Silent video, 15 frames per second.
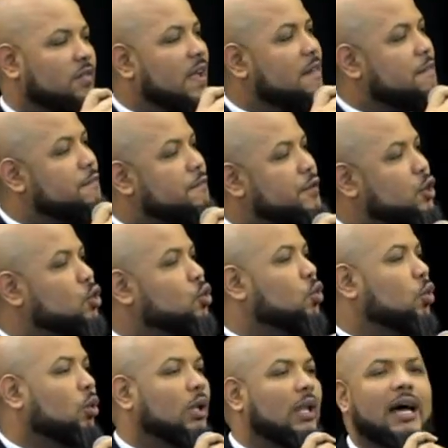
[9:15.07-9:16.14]
that
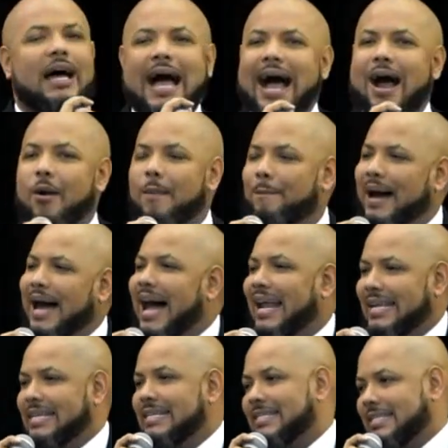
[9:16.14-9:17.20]
fuel our
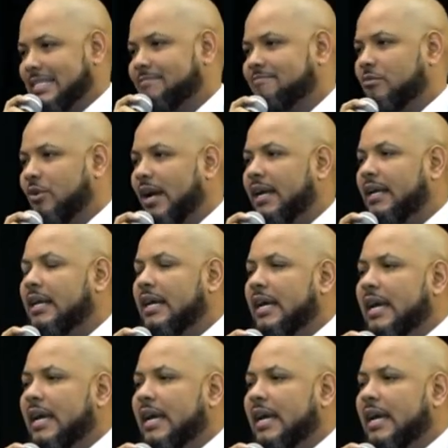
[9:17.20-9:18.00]
bodies, right?